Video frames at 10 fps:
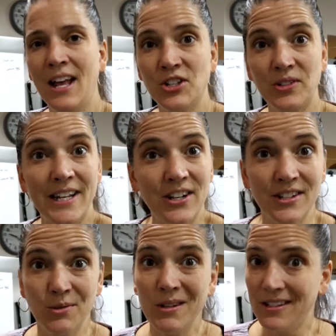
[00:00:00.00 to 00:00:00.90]
so later
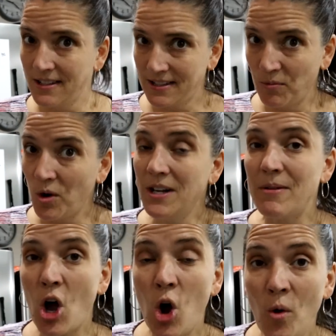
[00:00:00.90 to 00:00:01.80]
this week, since I'm going to
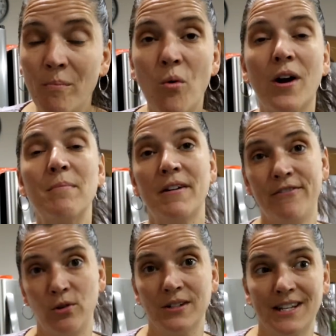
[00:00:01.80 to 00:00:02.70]
be home more, I'm gonna
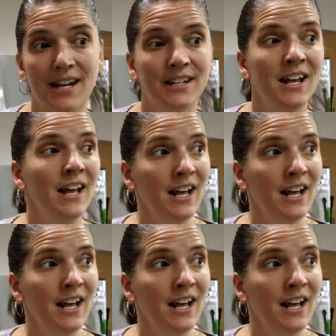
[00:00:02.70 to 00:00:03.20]
focus on